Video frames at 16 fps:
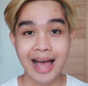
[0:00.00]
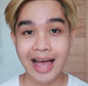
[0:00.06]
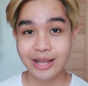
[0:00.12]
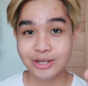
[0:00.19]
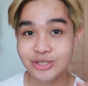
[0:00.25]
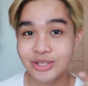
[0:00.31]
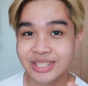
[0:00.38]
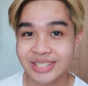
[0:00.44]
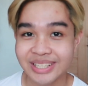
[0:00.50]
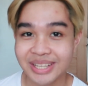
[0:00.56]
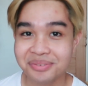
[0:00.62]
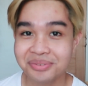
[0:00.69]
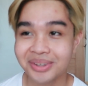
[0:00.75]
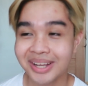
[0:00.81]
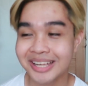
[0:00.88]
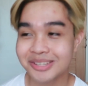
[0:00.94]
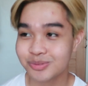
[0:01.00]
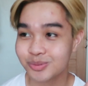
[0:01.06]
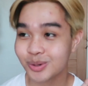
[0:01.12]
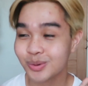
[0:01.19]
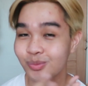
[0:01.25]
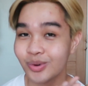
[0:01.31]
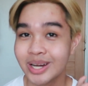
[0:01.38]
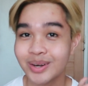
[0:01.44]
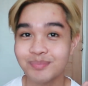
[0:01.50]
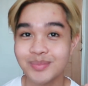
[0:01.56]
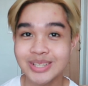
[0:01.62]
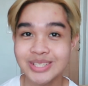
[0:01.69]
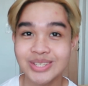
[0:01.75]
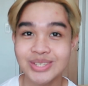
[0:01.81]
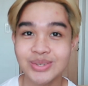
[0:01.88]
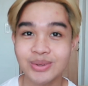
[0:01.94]
Actually, if you guys would want
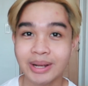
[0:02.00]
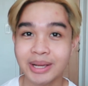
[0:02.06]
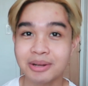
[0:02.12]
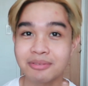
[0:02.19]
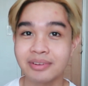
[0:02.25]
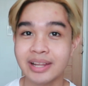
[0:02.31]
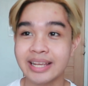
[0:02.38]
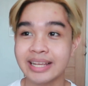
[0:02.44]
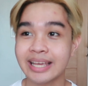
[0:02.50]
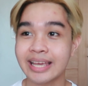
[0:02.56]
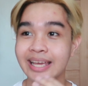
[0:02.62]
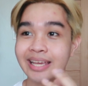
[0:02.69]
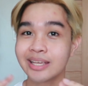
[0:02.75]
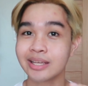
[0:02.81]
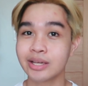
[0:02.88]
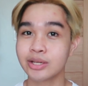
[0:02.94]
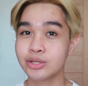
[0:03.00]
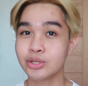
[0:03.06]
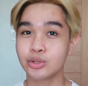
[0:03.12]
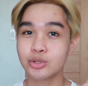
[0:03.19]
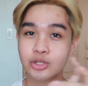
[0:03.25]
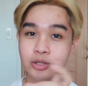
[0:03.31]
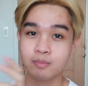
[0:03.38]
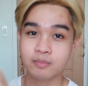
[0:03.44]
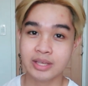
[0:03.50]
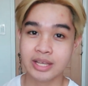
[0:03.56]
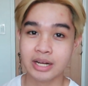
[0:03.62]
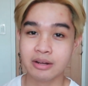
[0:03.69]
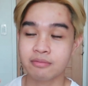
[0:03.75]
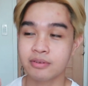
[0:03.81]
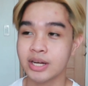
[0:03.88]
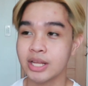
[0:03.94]
me to do kind of like a YouTube
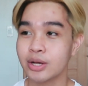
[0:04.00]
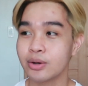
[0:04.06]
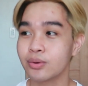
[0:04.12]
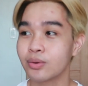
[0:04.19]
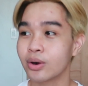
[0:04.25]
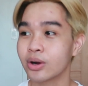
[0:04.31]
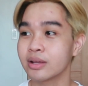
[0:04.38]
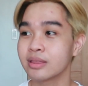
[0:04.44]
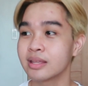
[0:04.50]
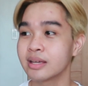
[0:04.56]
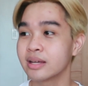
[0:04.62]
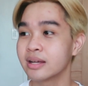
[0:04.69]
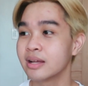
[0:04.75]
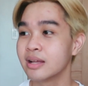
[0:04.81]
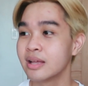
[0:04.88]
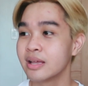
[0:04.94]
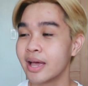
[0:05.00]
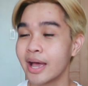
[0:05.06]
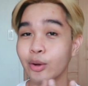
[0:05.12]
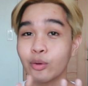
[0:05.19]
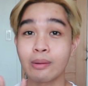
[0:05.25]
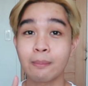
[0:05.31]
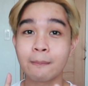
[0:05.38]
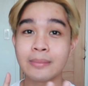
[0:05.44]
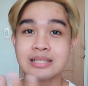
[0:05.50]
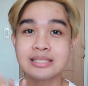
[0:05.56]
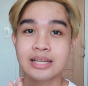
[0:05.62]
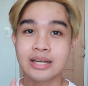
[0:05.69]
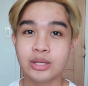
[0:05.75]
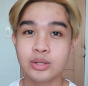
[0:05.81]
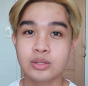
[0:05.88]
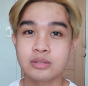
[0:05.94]
gear video or the equipment
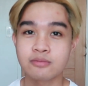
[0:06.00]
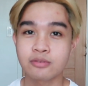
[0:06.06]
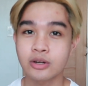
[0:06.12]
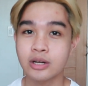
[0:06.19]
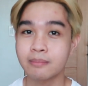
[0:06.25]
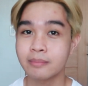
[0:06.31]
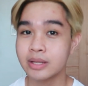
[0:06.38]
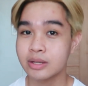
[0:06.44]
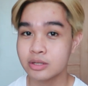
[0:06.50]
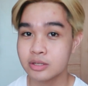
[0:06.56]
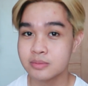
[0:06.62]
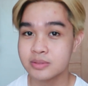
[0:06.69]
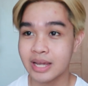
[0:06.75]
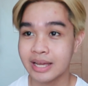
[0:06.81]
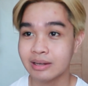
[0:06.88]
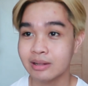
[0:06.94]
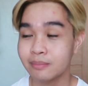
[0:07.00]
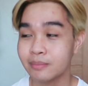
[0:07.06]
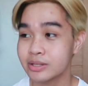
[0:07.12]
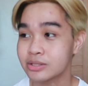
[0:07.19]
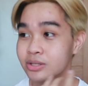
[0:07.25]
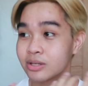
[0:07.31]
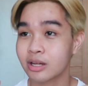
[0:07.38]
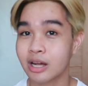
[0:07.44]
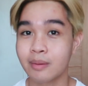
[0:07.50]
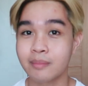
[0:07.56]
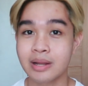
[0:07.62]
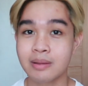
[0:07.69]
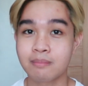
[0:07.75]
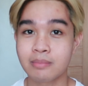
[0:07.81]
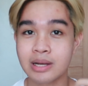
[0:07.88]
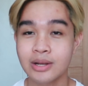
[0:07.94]
that I use for my YouTube channel, make sure to
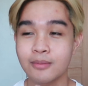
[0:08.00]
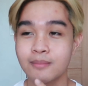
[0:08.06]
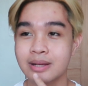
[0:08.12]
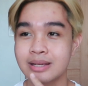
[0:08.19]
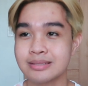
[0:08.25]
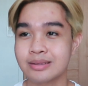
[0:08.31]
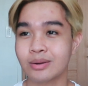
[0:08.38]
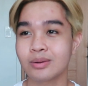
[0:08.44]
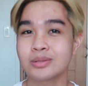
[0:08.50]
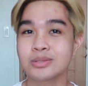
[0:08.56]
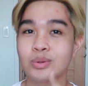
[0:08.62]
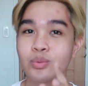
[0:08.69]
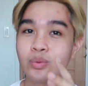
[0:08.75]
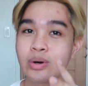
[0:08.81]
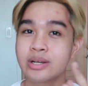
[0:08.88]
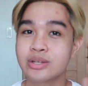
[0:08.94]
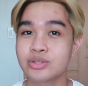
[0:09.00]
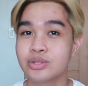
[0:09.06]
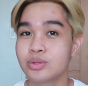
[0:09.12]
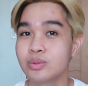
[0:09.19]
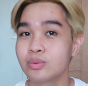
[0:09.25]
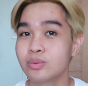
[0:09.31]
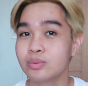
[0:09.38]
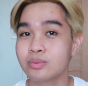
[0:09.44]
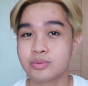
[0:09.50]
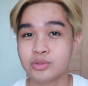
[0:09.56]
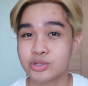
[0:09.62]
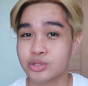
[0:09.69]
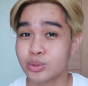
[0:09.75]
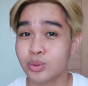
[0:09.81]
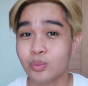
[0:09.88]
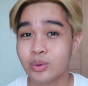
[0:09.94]
comment it below because I also want to
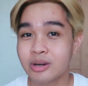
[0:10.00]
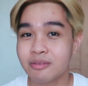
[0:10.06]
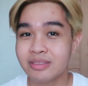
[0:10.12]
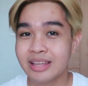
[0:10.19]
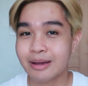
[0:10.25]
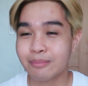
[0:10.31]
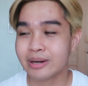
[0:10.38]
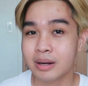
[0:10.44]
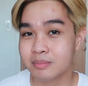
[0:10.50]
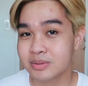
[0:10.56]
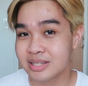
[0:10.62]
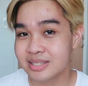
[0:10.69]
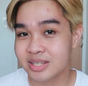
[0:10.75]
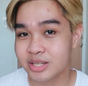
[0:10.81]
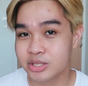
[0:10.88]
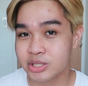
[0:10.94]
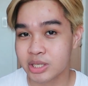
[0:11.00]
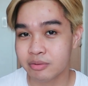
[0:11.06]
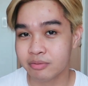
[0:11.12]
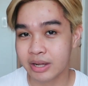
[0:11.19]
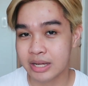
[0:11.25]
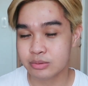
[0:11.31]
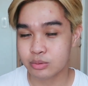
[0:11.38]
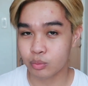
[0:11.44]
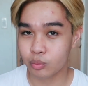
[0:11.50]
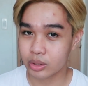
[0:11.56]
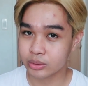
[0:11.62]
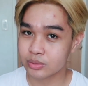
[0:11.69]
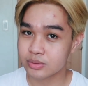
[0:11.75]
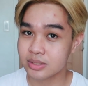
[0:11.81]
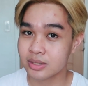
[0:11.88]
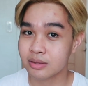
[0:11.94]
shoot one of that, but I'm just not sure if you guys would
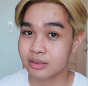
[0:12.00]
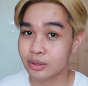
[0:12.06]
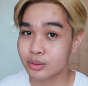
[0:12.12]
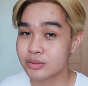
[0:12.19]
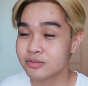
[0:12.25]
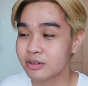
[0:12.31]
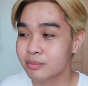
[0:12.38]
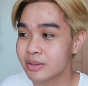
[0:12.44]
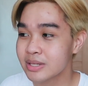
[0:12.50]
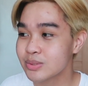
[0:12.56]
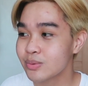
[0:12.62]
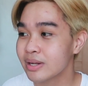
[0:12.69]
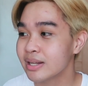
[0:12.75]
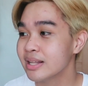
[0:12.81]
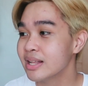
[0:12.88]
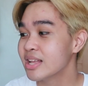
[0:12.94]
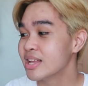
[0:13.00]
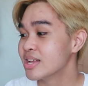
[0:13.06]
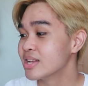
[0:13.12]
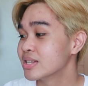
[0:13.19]
want to see those from me as well.